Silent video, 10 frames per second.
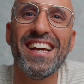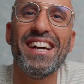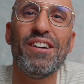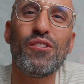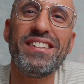
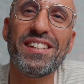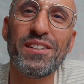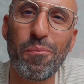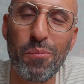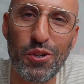Reason
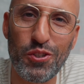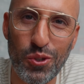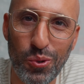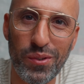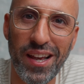number
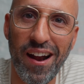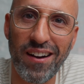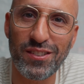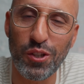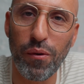2, they are
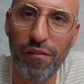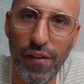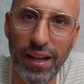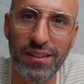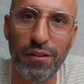so
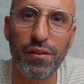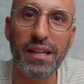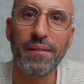effective.